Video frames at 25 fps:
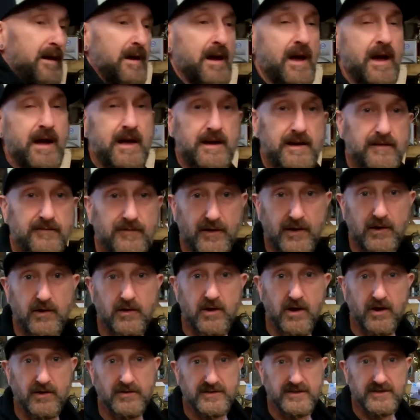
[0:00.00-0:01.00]
And if you
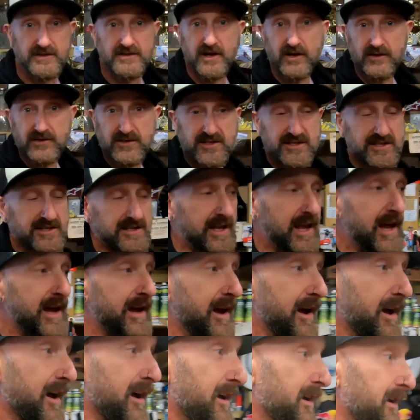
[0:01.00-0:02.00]
look onto Todd's
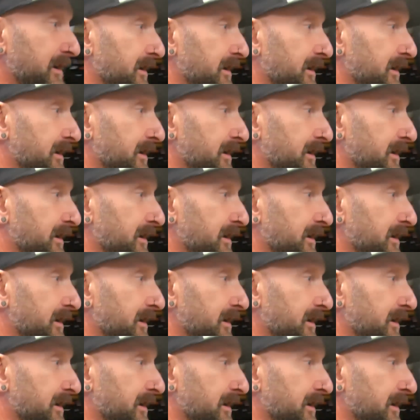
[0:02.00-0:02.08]
Slayer,